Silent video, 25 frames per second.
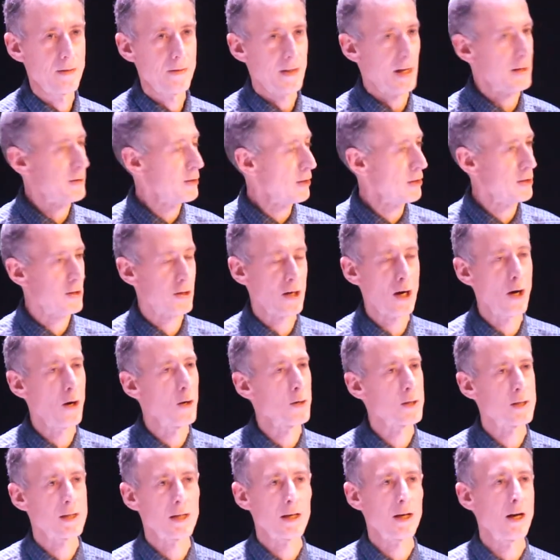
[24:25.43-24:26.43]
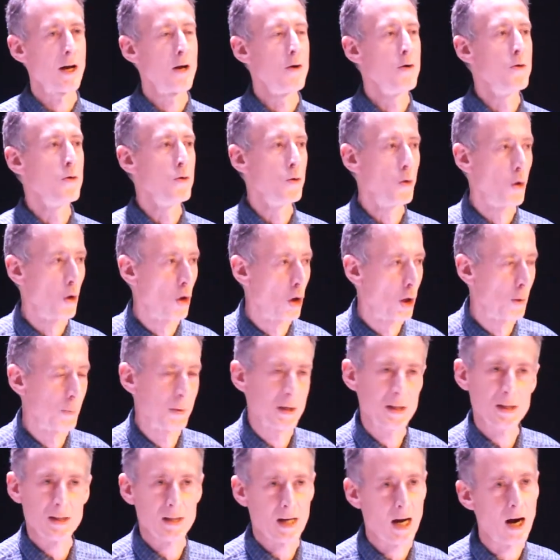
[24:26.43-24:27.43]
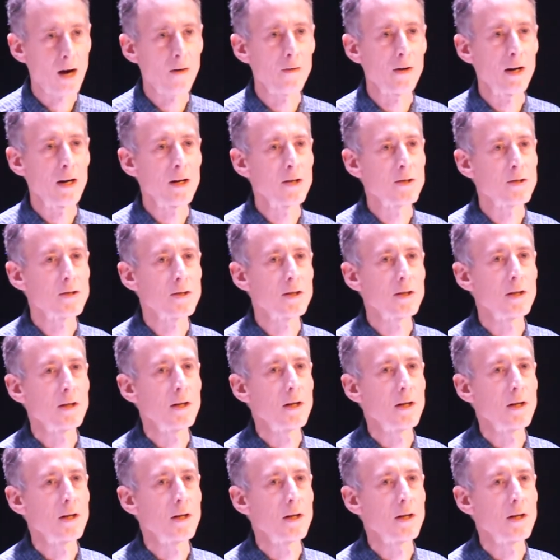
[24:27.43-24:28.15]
That just shows the enormous courage